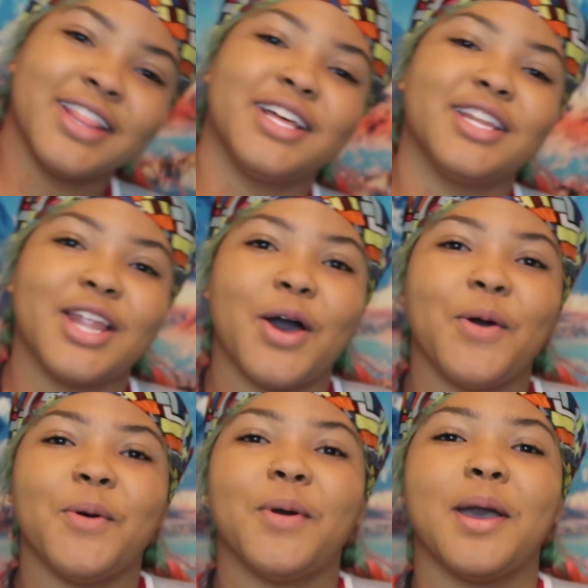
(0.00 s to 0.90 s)
the
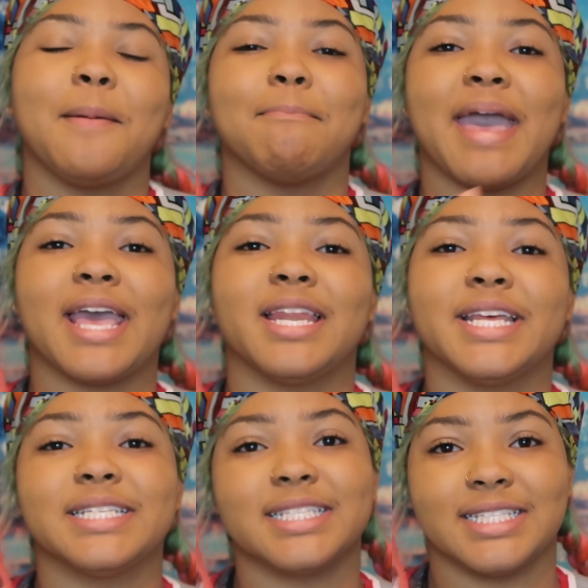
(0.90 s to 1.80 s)
low
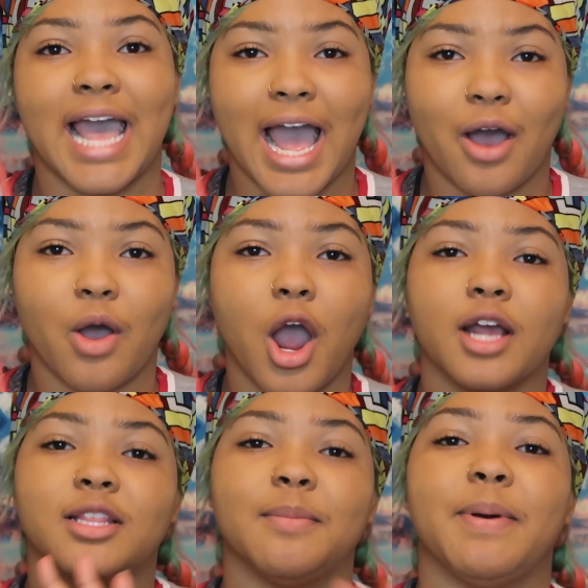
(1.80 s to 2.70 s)
maintenance style
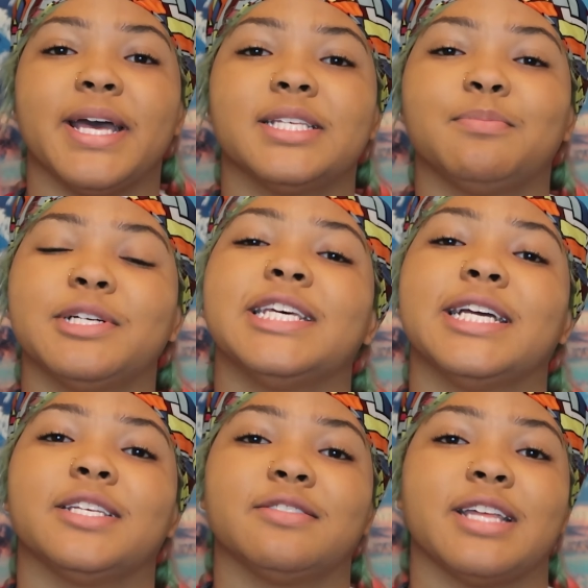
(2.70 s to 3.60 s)
are the best
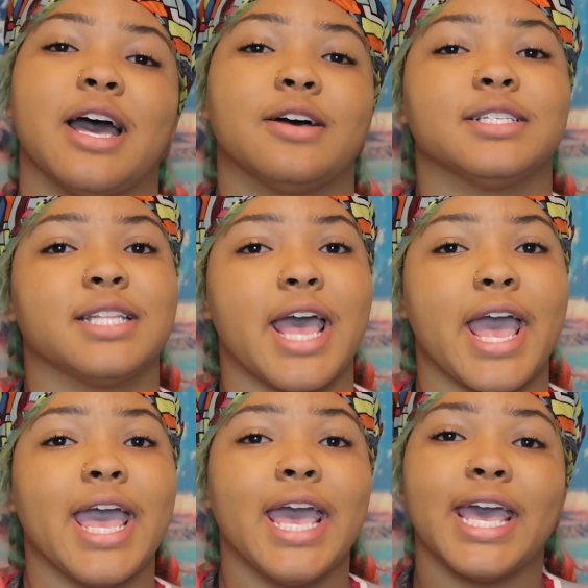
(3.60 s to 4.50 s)
protective styles
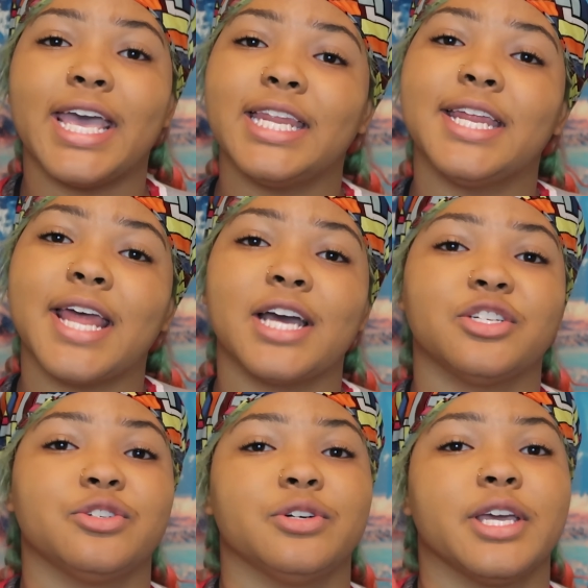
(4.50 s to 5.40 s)
that any
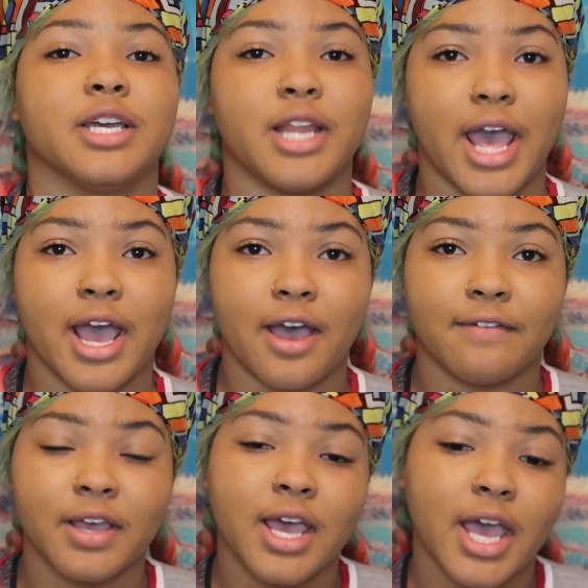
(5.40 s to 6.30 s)
natural can
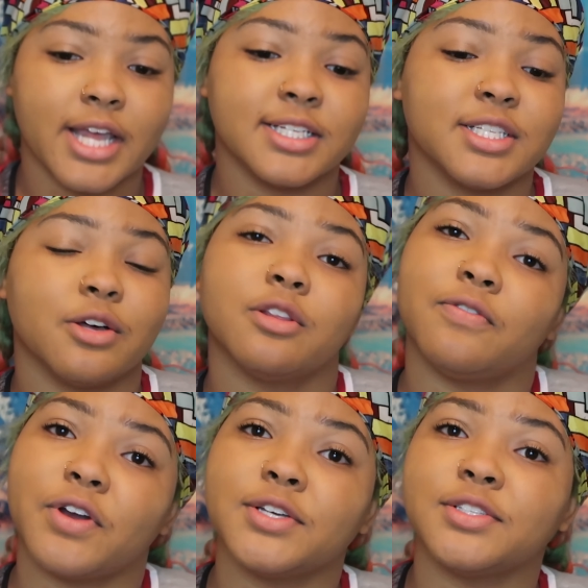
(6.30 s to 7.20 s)
have. And so the
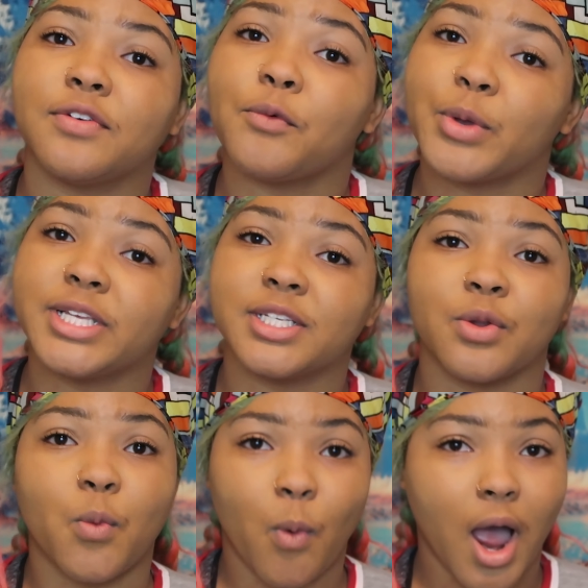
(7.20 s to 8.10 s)
first
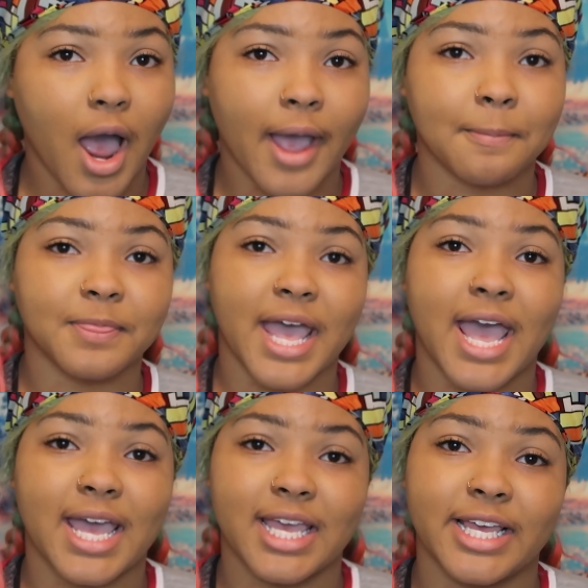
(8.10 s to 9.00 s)
reason why
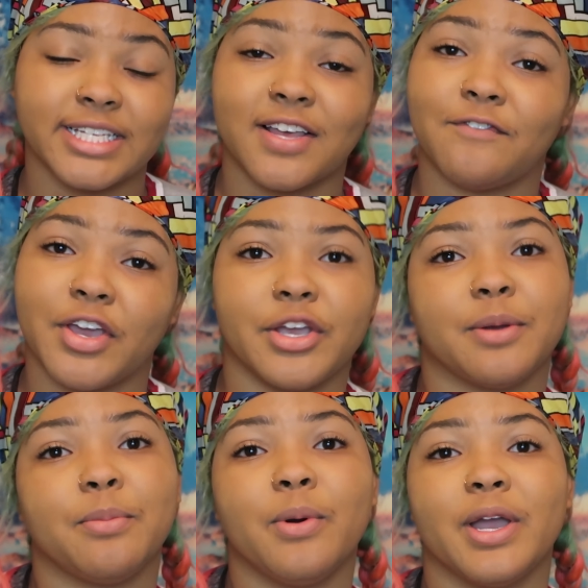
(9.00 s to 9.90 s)
that is very
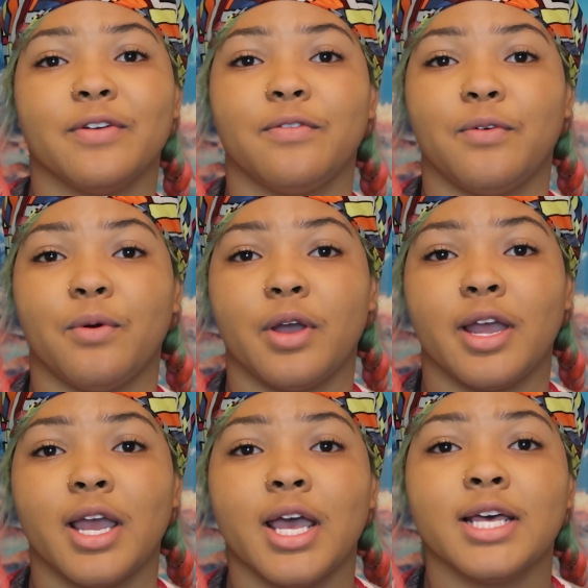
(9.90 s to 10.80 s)
important
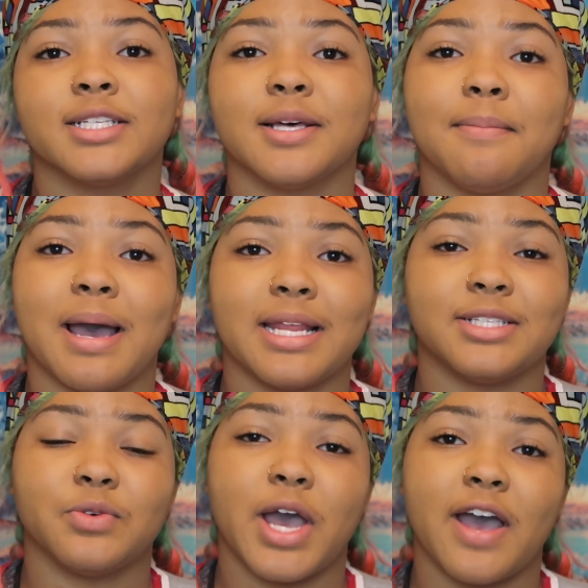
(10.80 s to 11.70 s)
for somebody
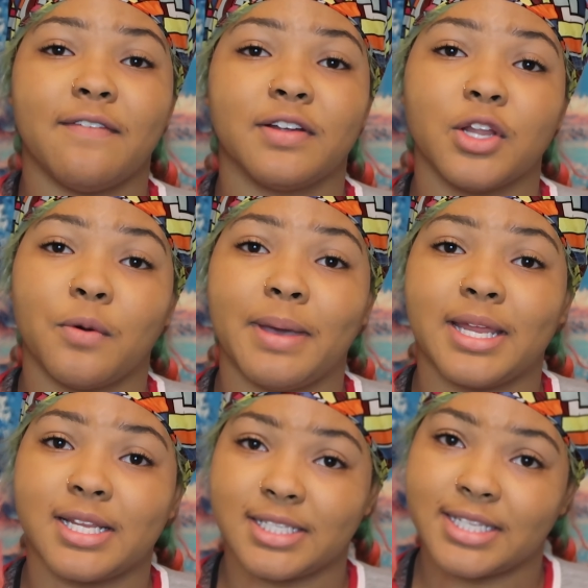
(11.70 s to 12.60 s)
to have a low
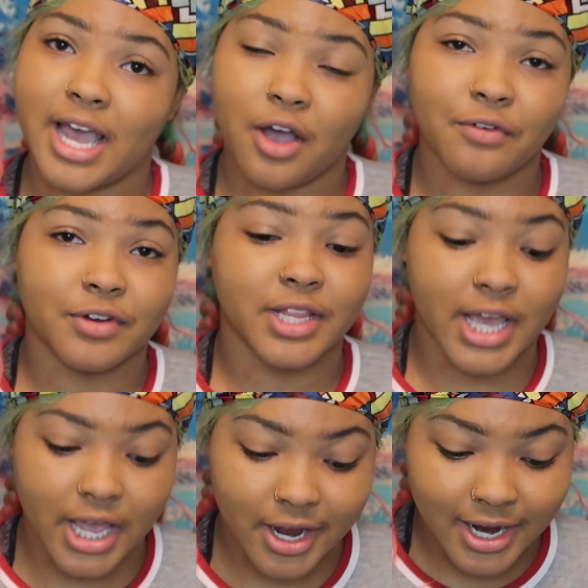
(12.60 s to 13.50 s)
maintenance style for
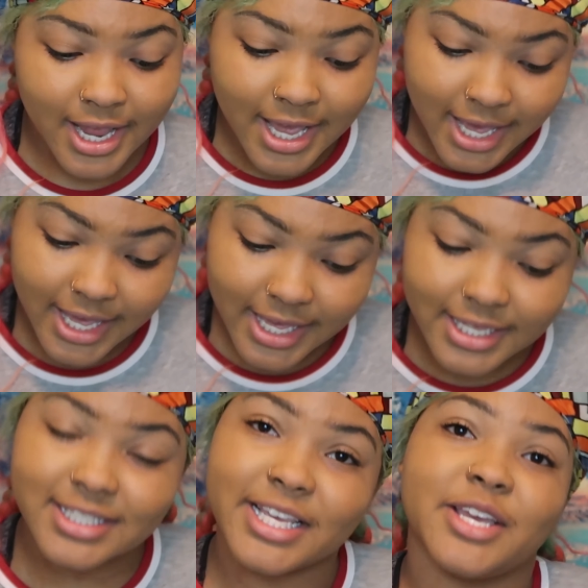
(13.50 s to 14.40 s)
their hair
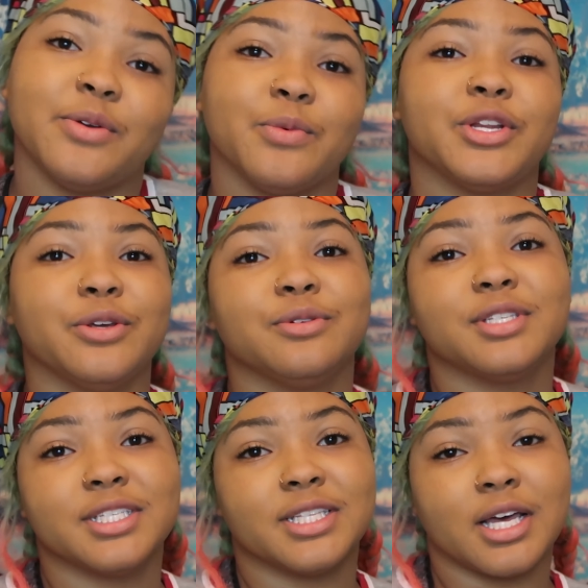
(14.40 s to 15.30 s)
is it
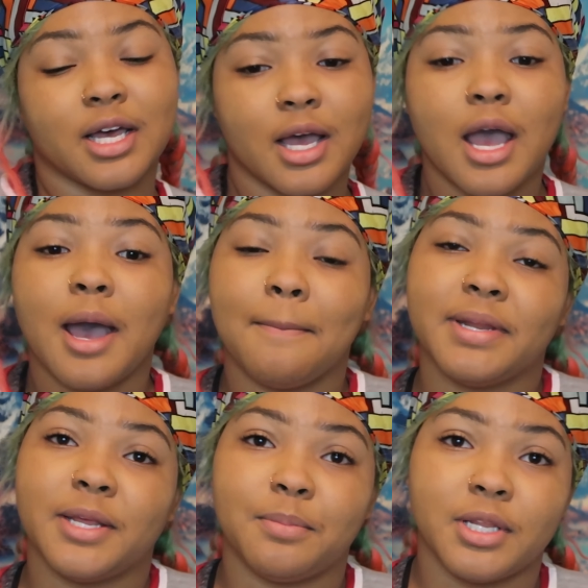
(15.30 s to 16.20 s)
reduces the
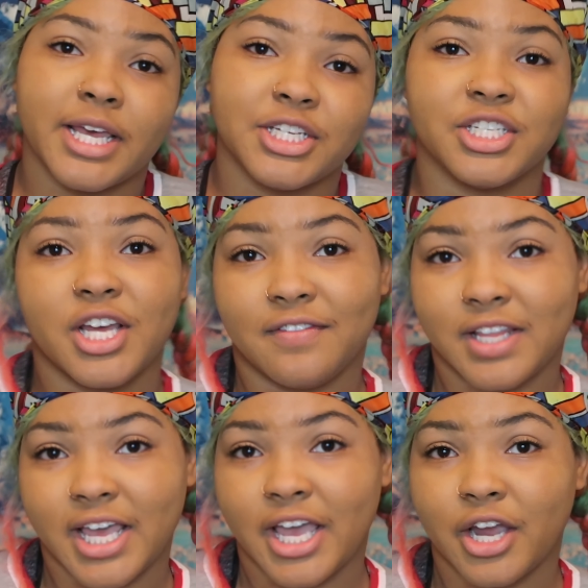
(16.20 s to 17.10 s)
manipulation of
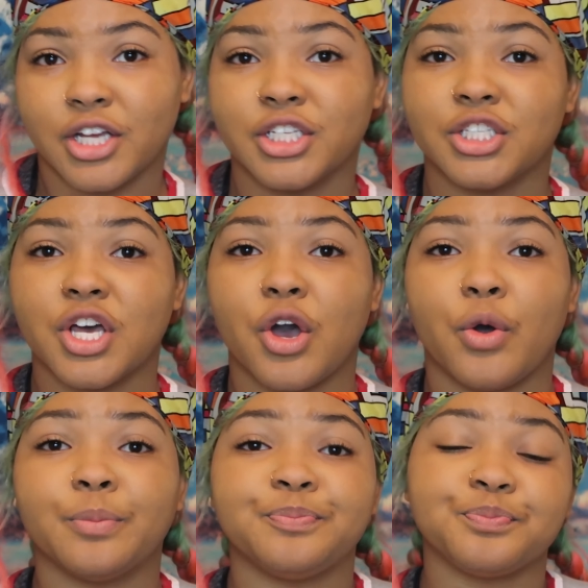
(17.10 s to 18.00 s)
the hair.
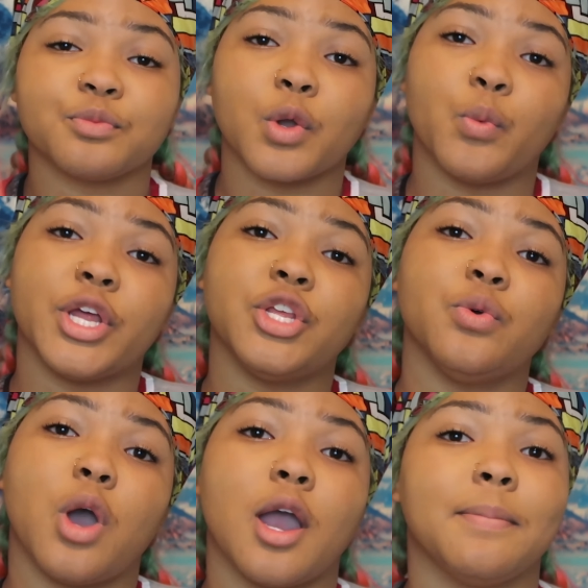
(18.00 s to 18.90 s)
So when
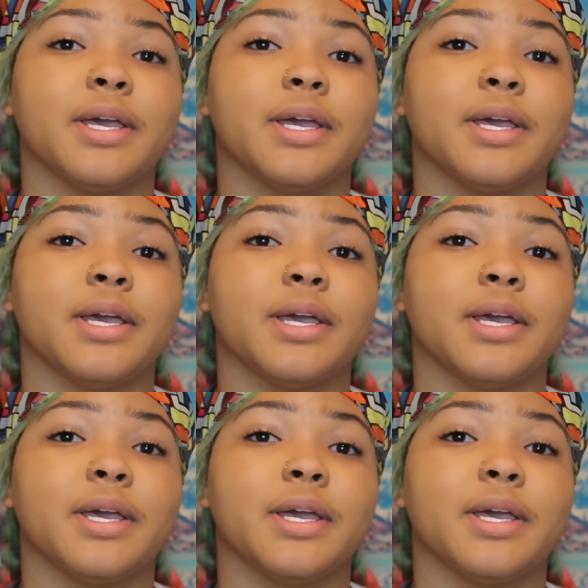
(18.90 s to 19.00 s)
you are